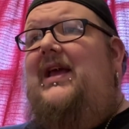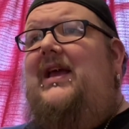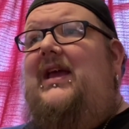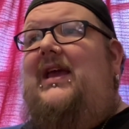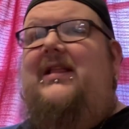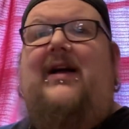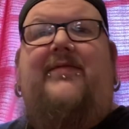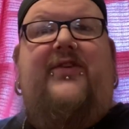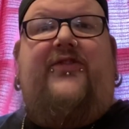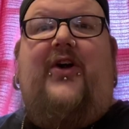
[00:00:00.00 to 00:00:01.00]
he loved
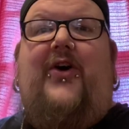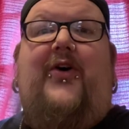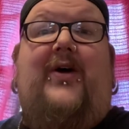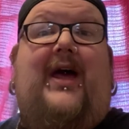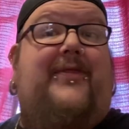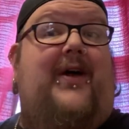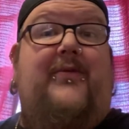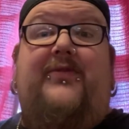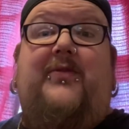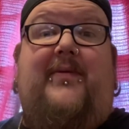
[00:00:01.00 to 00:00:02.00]
the show and I thought it
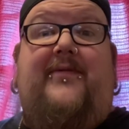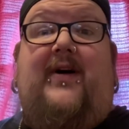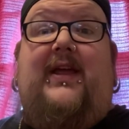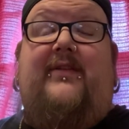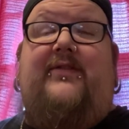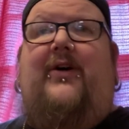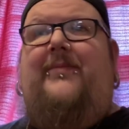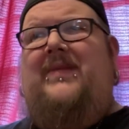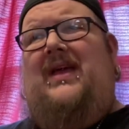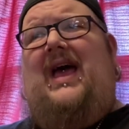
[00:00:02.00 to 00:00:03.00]
was super funny. So
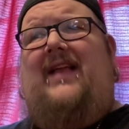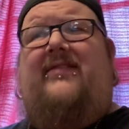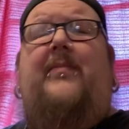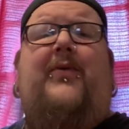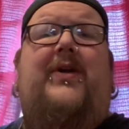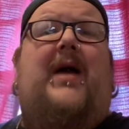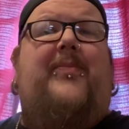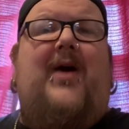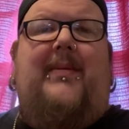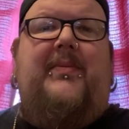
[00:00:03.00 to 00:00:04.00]
at some point I
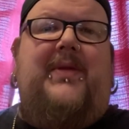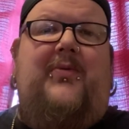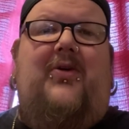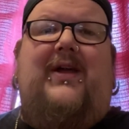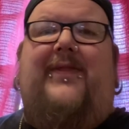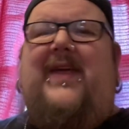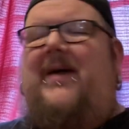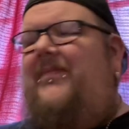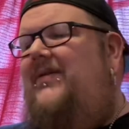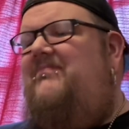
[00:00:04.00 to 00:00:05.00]
probably will get
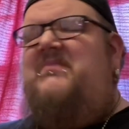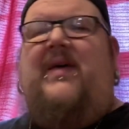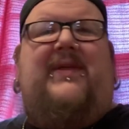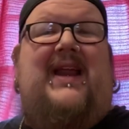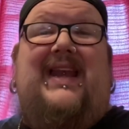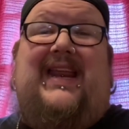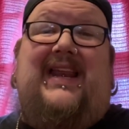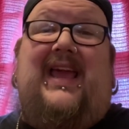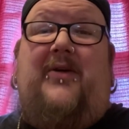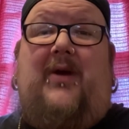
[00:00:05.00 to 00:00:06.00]
that, but nothing I need to
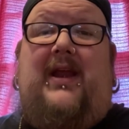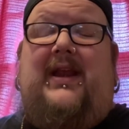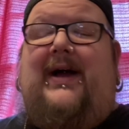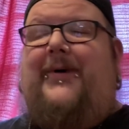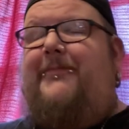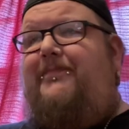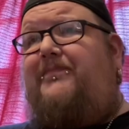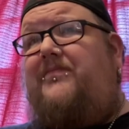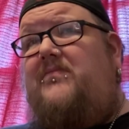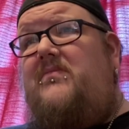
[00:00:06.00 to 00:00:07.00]
get right now.
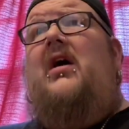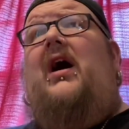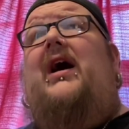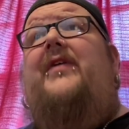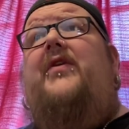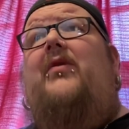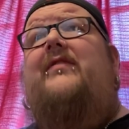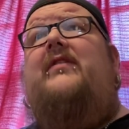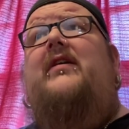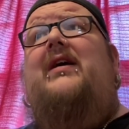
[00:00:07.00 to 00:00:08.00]
There
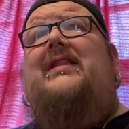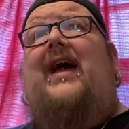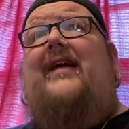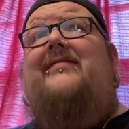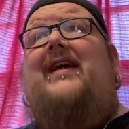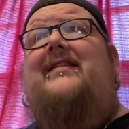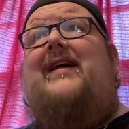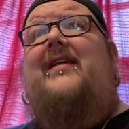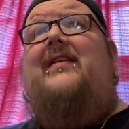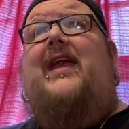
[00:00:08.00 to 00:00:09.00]
was a Lionsgate
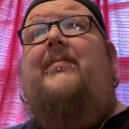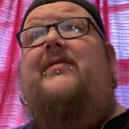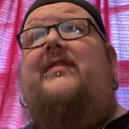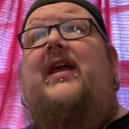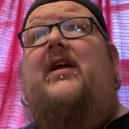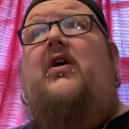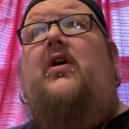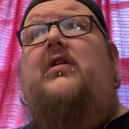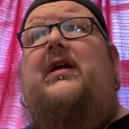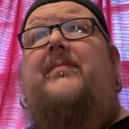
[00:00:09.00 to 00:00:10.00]
title that came out today
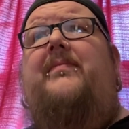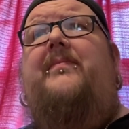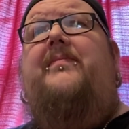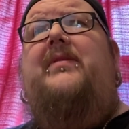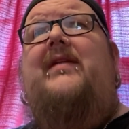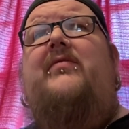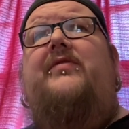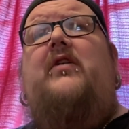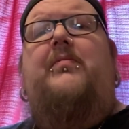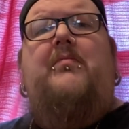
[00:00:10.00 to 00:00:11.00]
called, I believe it was
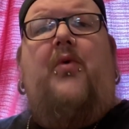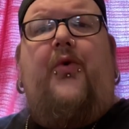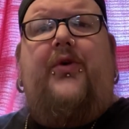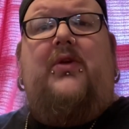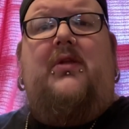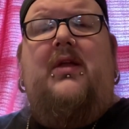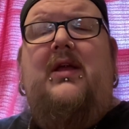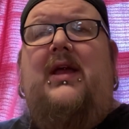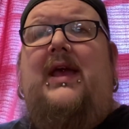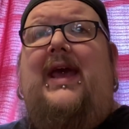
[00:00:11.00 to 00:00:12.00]
called Mortal.
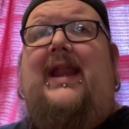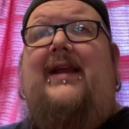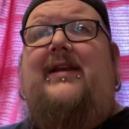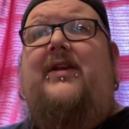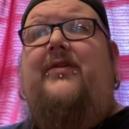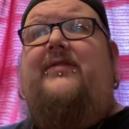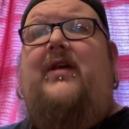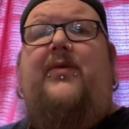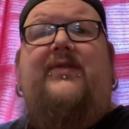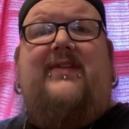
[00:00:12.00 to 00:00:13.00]
And I did notice that
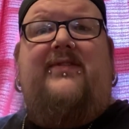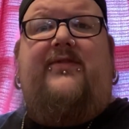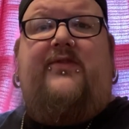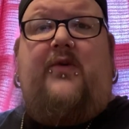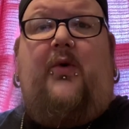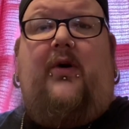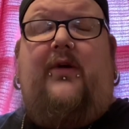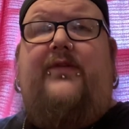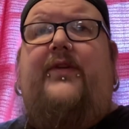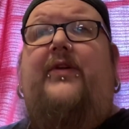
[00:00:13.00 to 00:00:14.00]
it was in store.
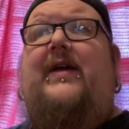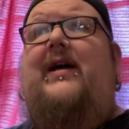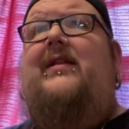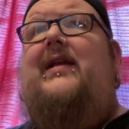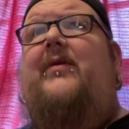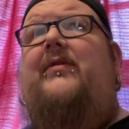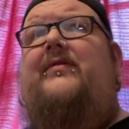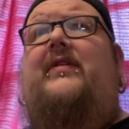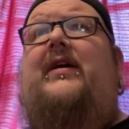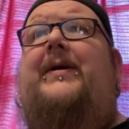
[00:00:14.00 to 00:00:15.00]
So that
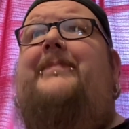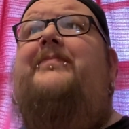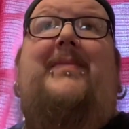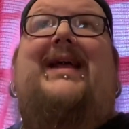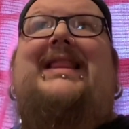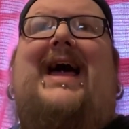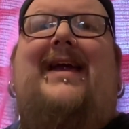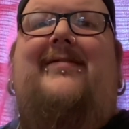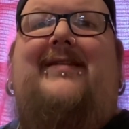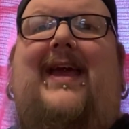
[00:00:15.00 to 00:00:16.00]
was a big
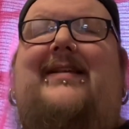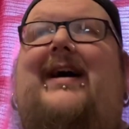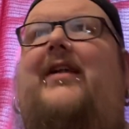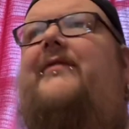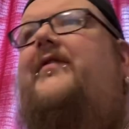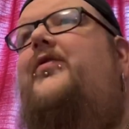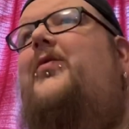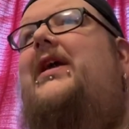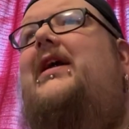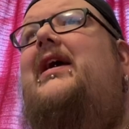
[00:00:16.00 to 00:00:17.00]
Lionsgate title for the
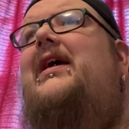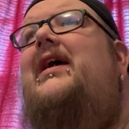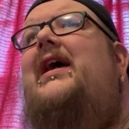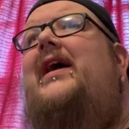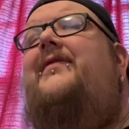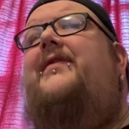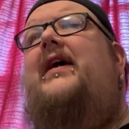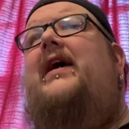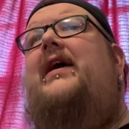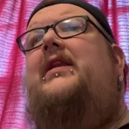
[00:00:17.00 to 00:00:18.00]
week. And
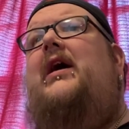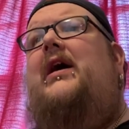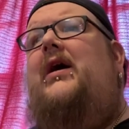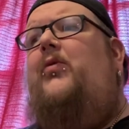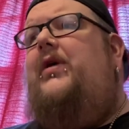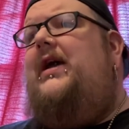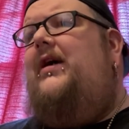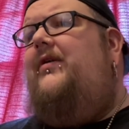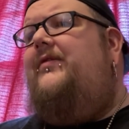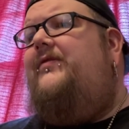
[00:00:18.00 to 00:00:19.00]
then what
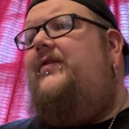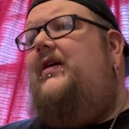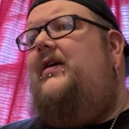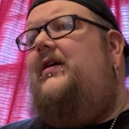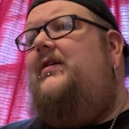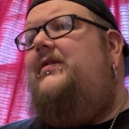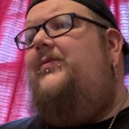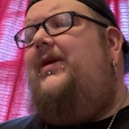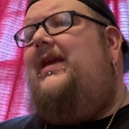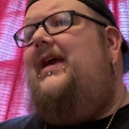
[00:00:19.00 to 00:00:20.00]
else did
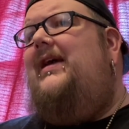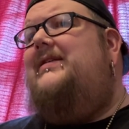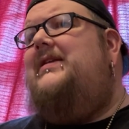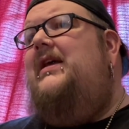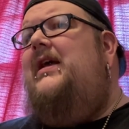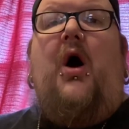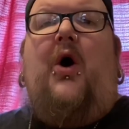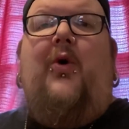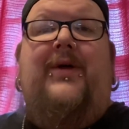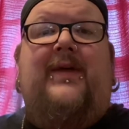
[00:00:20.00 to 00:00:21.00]
we get?
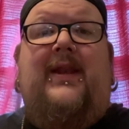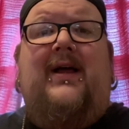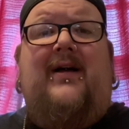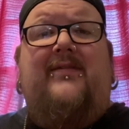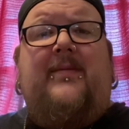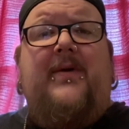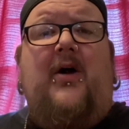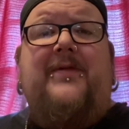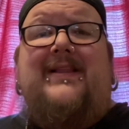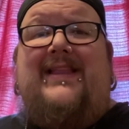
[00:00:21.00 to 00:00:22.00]
Oh, and then something
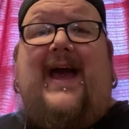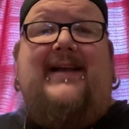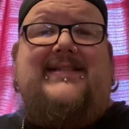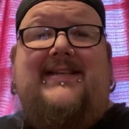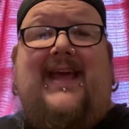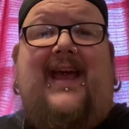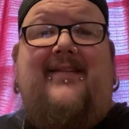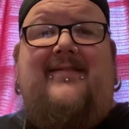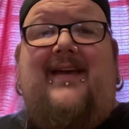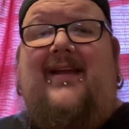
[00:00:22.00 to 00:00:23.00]
called The Last
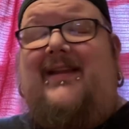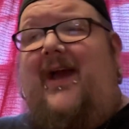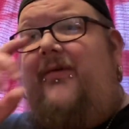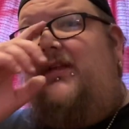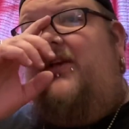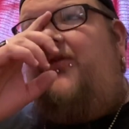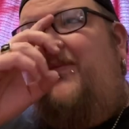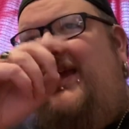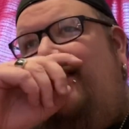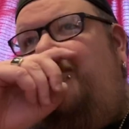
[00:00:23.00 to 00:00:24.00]
Dance that got released
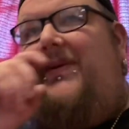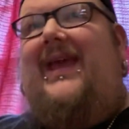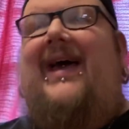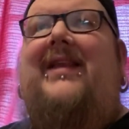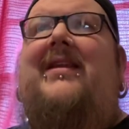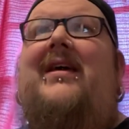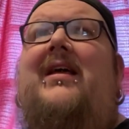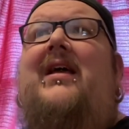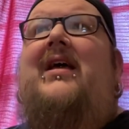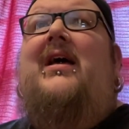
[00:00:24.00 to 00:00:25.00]
from ESPN.
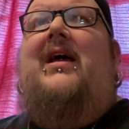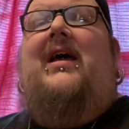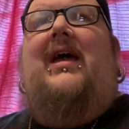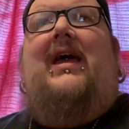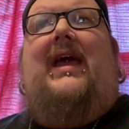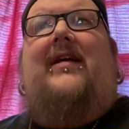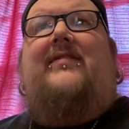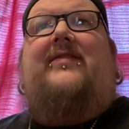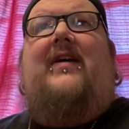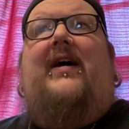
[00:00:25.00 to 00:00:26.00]

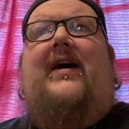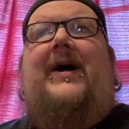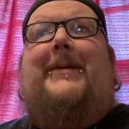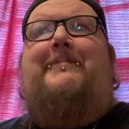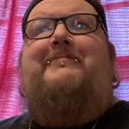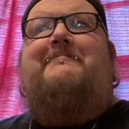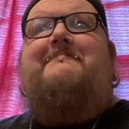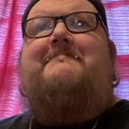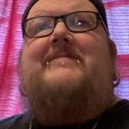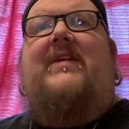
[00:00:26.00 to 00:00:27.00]
It's,
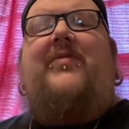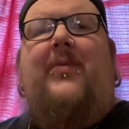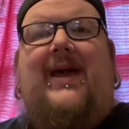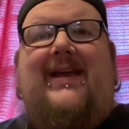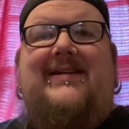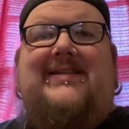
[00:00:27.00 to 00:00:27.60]
from what I can